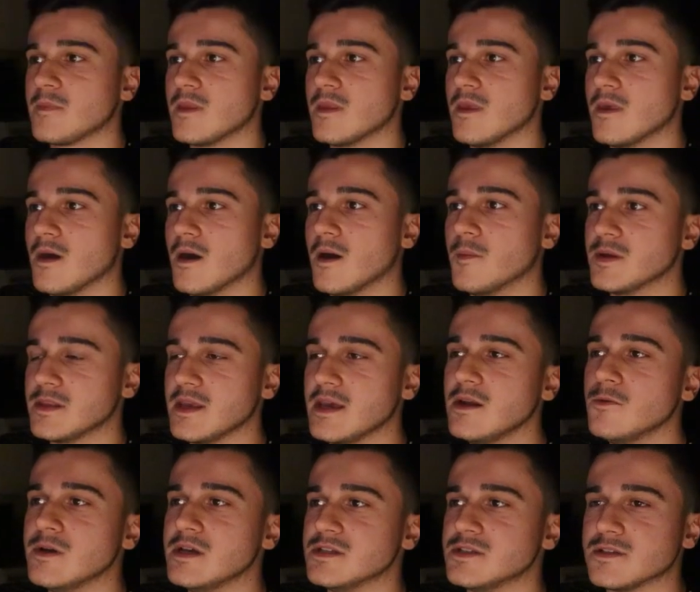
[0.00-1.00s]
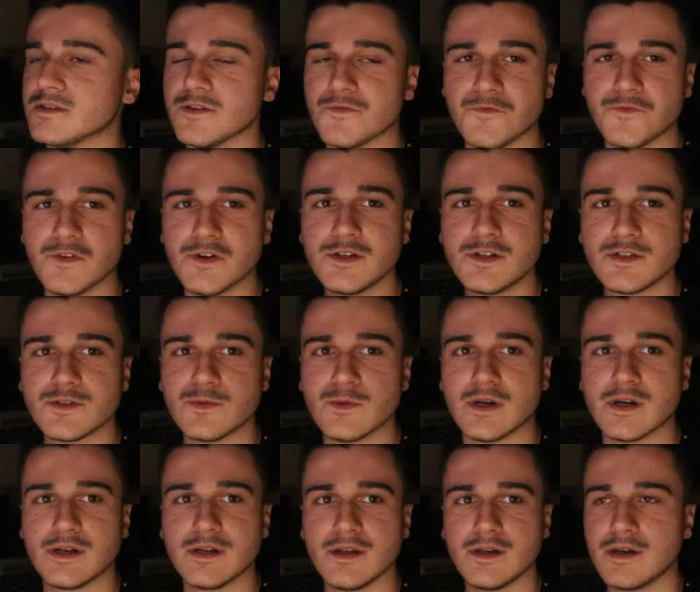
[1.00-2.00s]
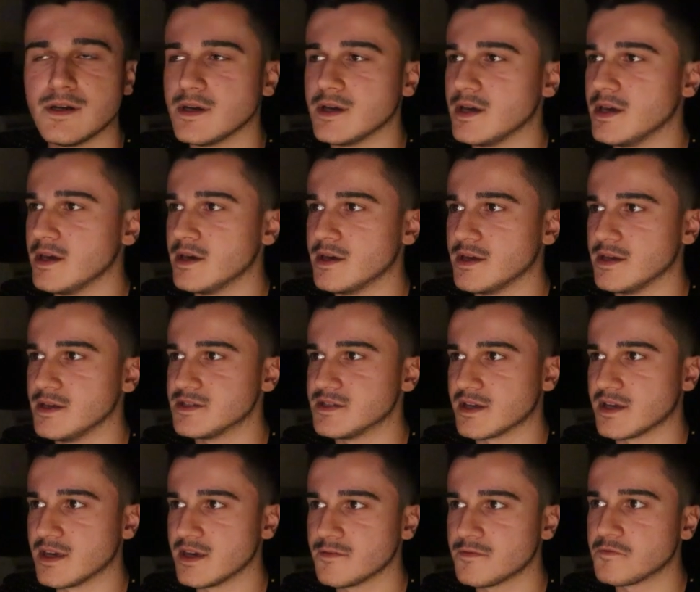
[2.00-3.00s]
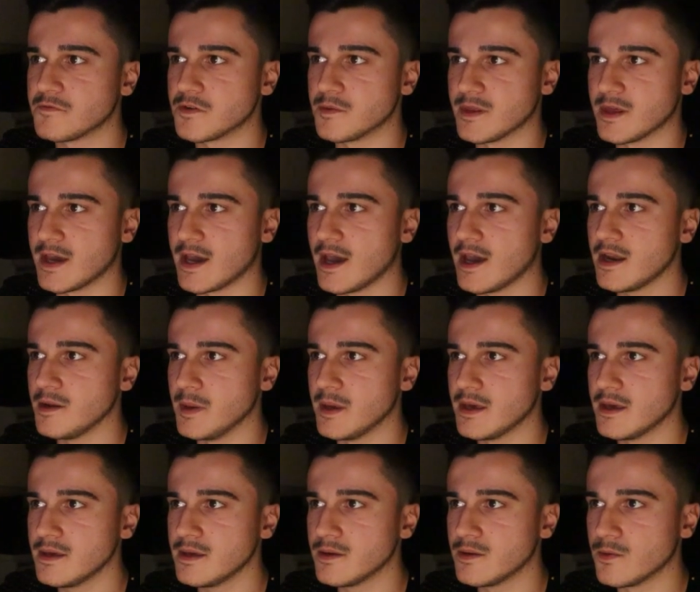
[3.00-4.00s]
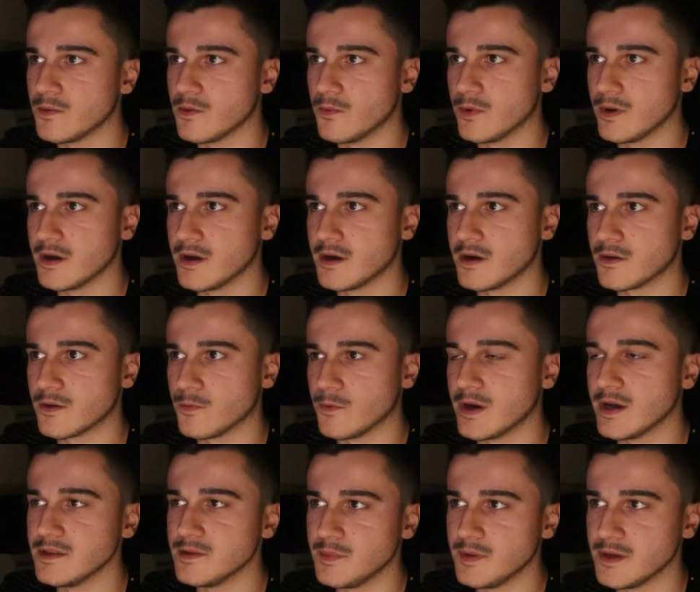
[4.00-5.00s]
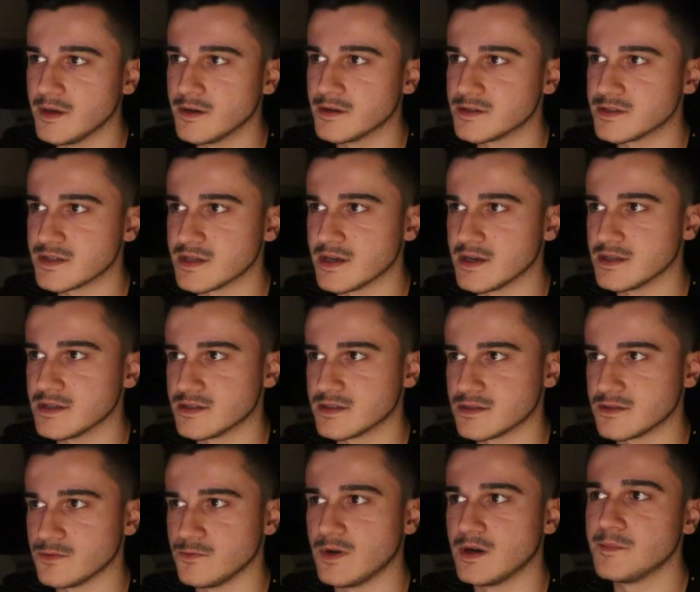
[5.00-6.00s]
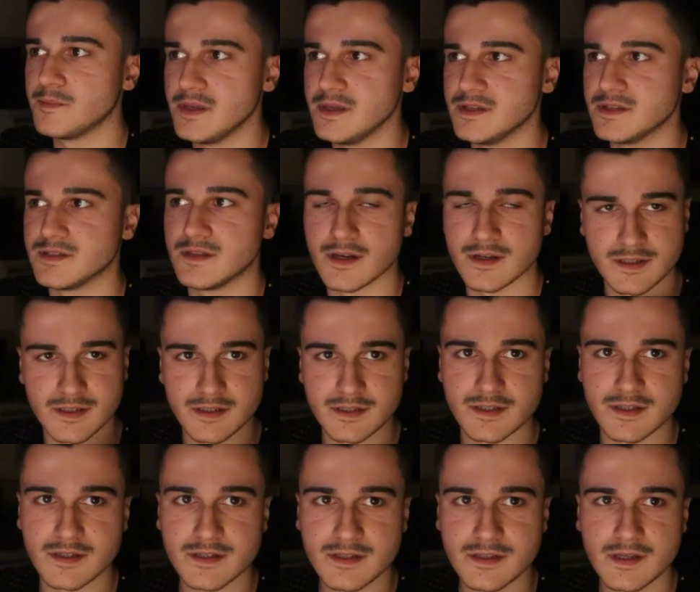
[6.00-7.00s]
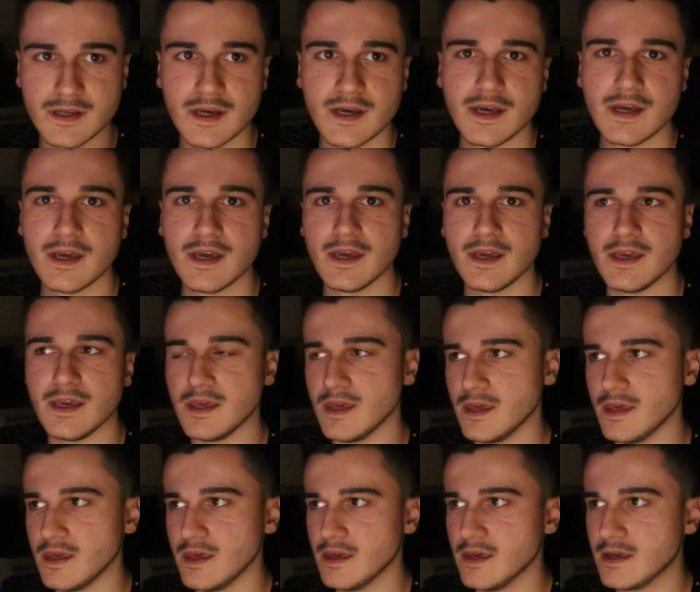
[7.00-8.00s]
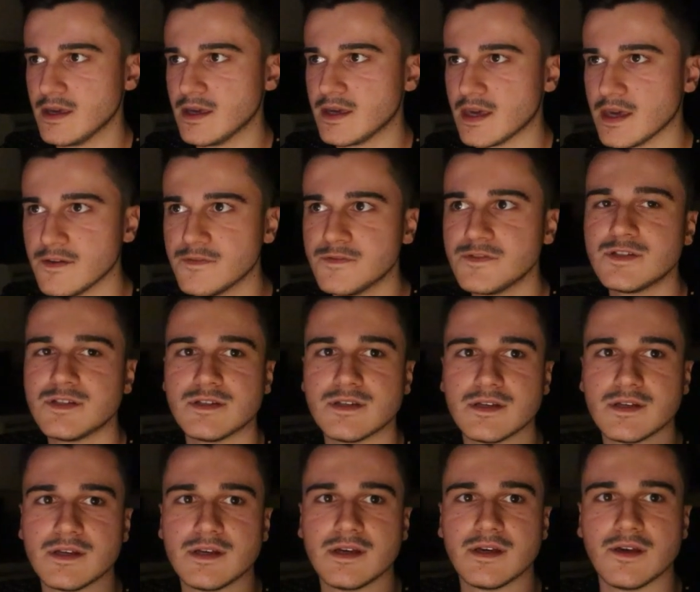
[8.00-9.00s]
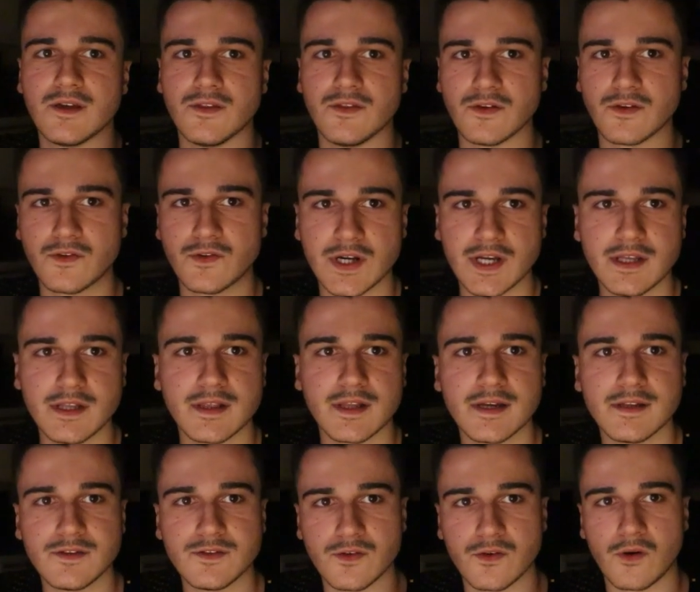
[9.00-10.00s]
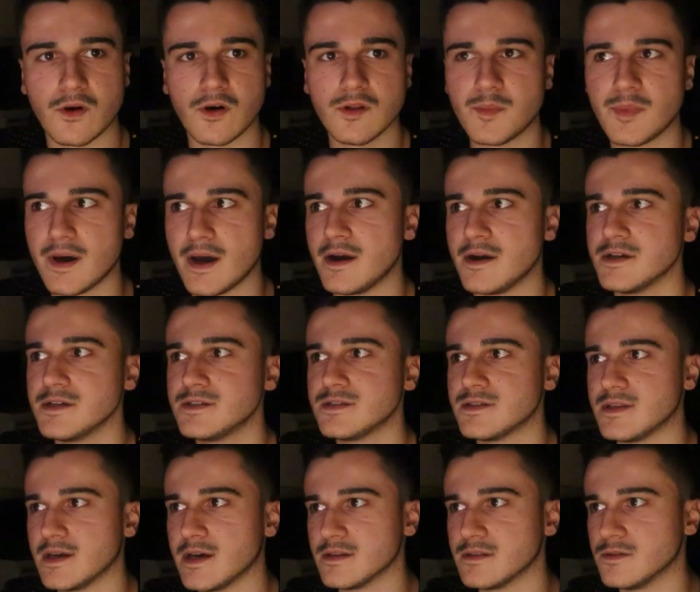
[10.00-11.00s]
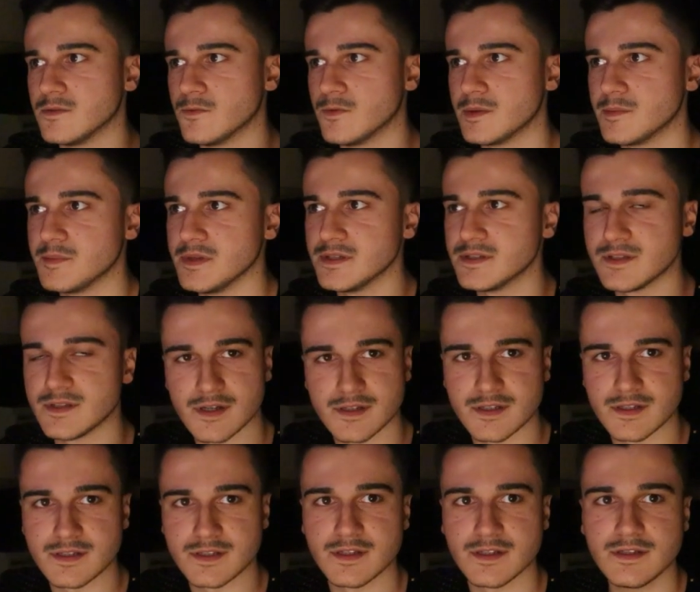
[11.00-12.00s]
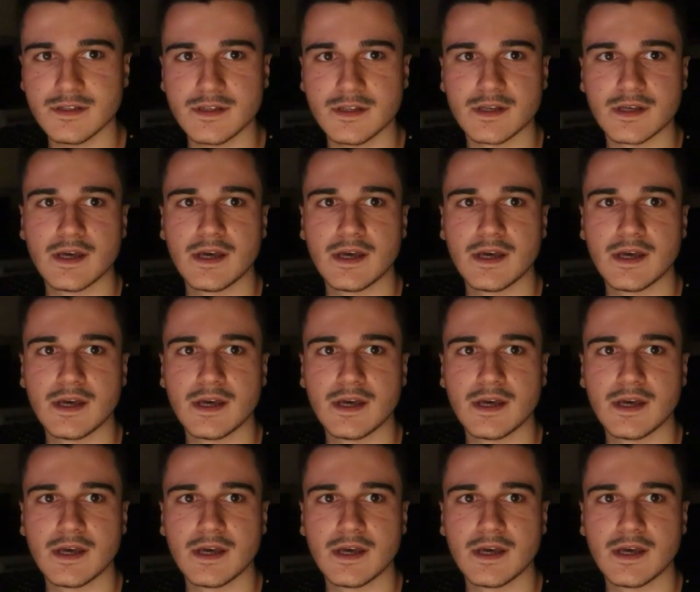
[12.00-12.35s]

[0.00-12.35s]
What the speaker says: But anyways, the first one is a gif from the anime where Whitebeard says One Piece does exist. He gives the green light to all pirates that the One Piece does exist.